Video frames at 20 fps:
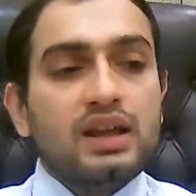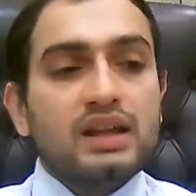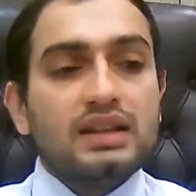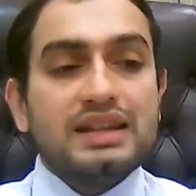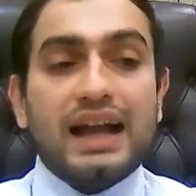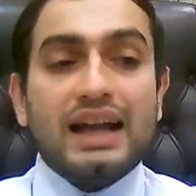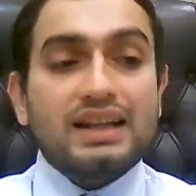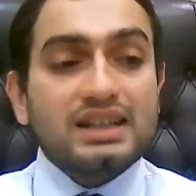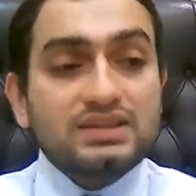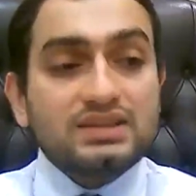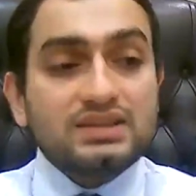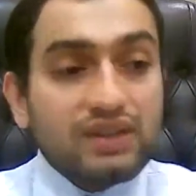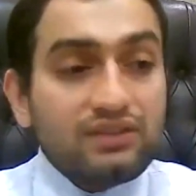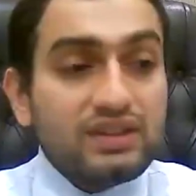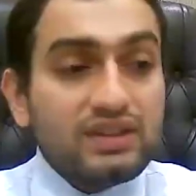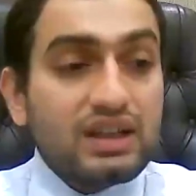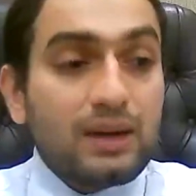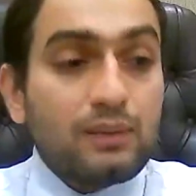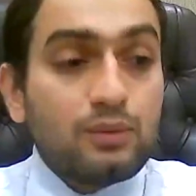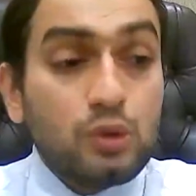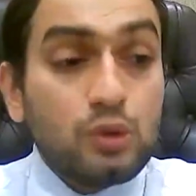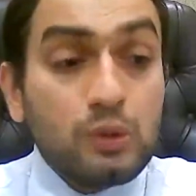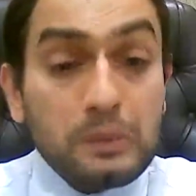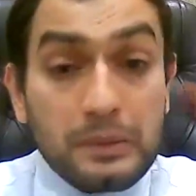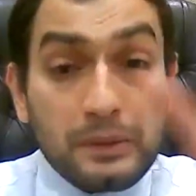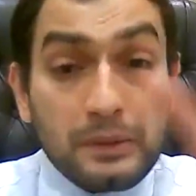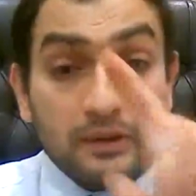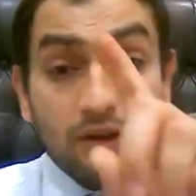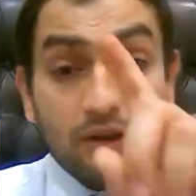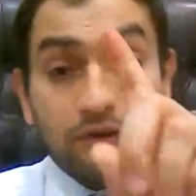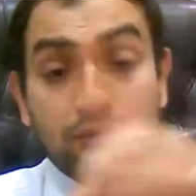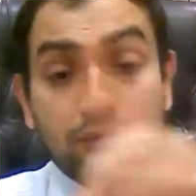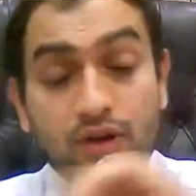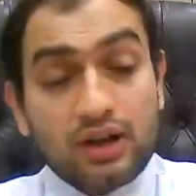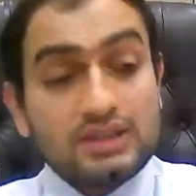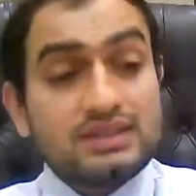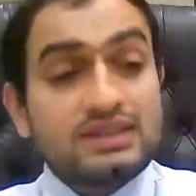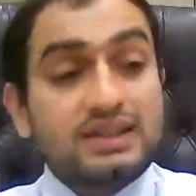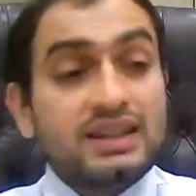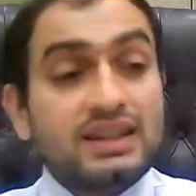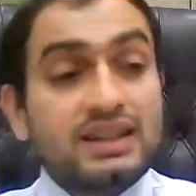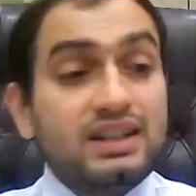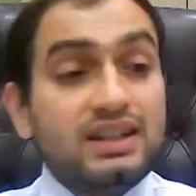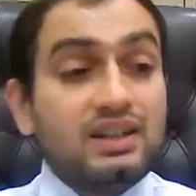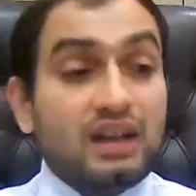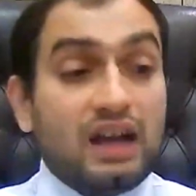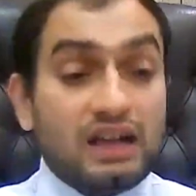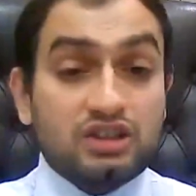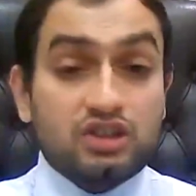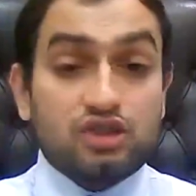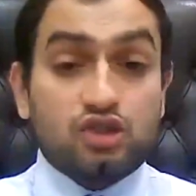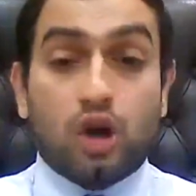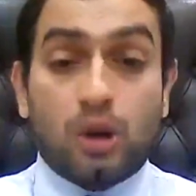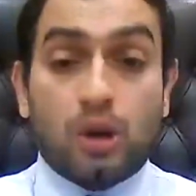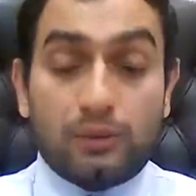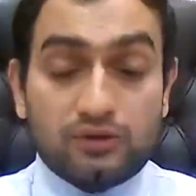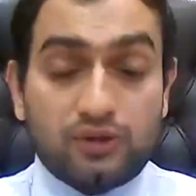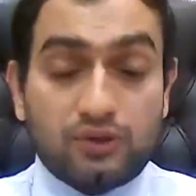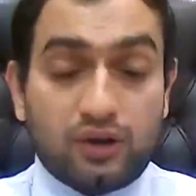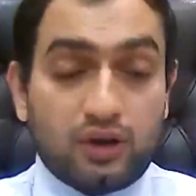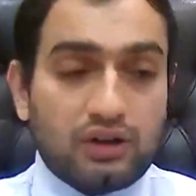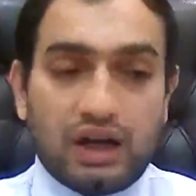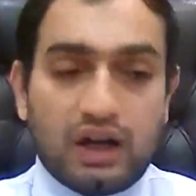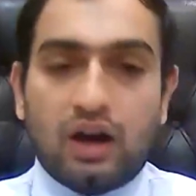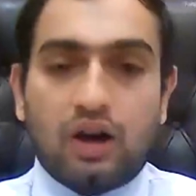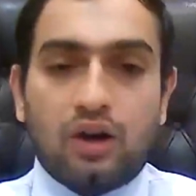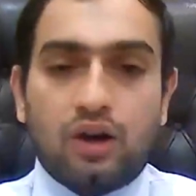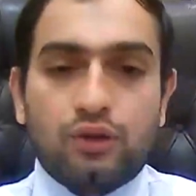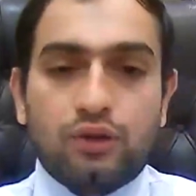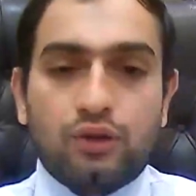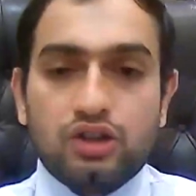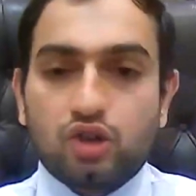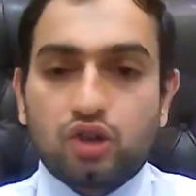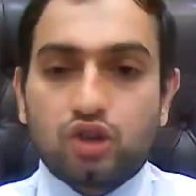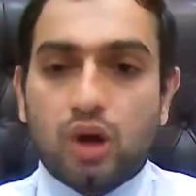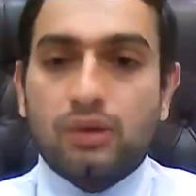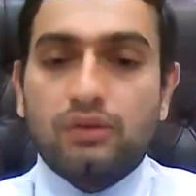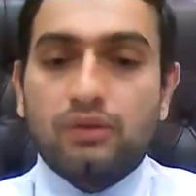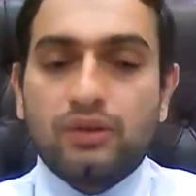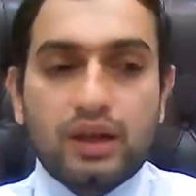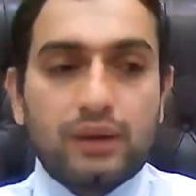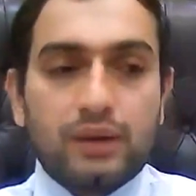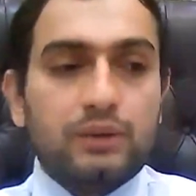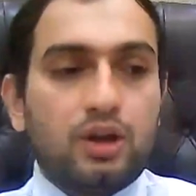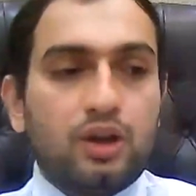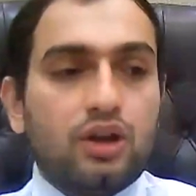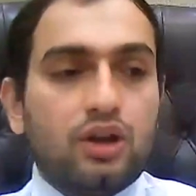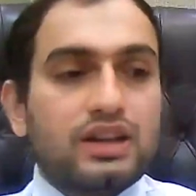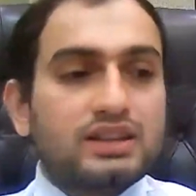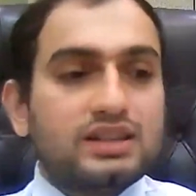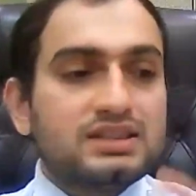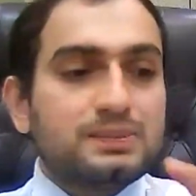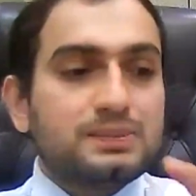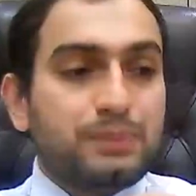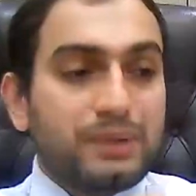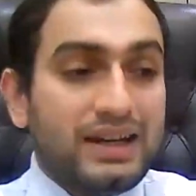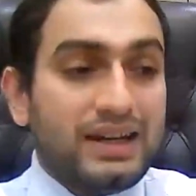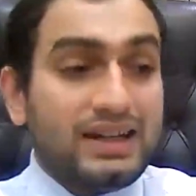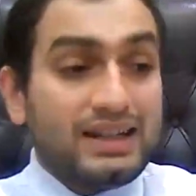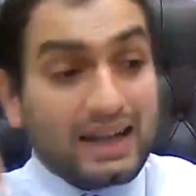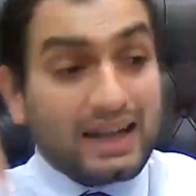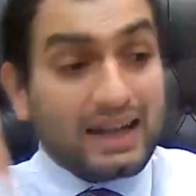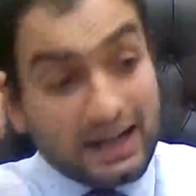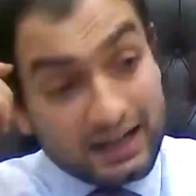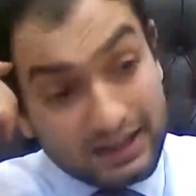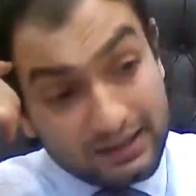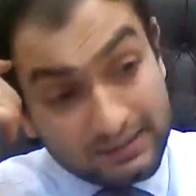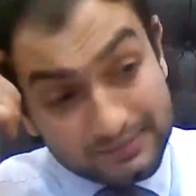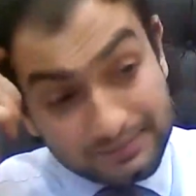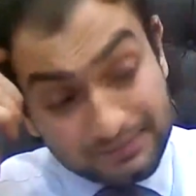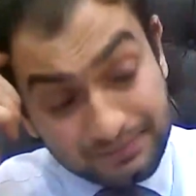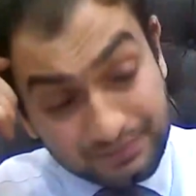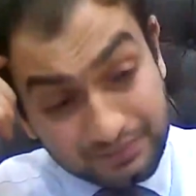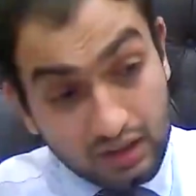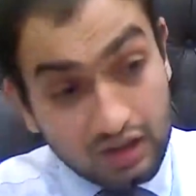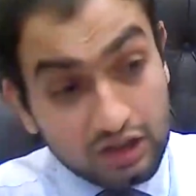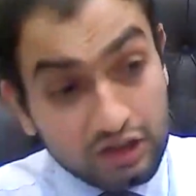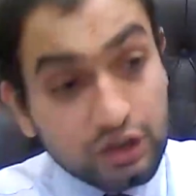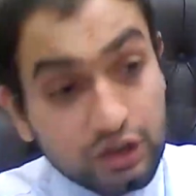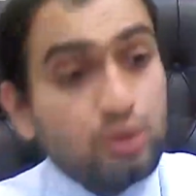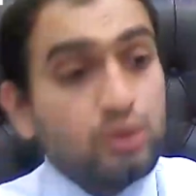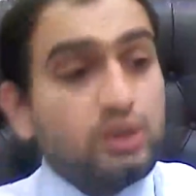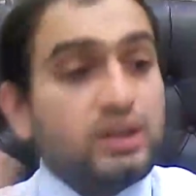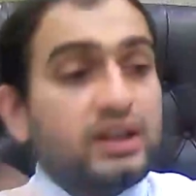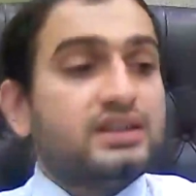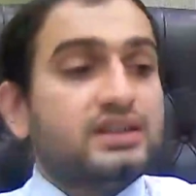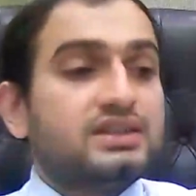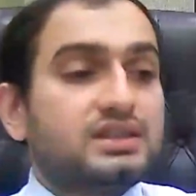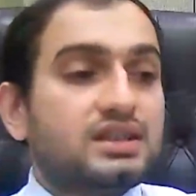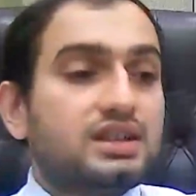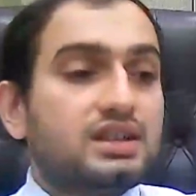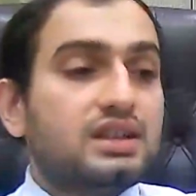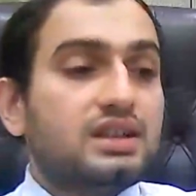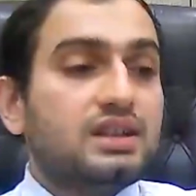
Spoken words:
That is when we come to the first thing as a job of for the job of criminal lawyer, there is pre-trial duties.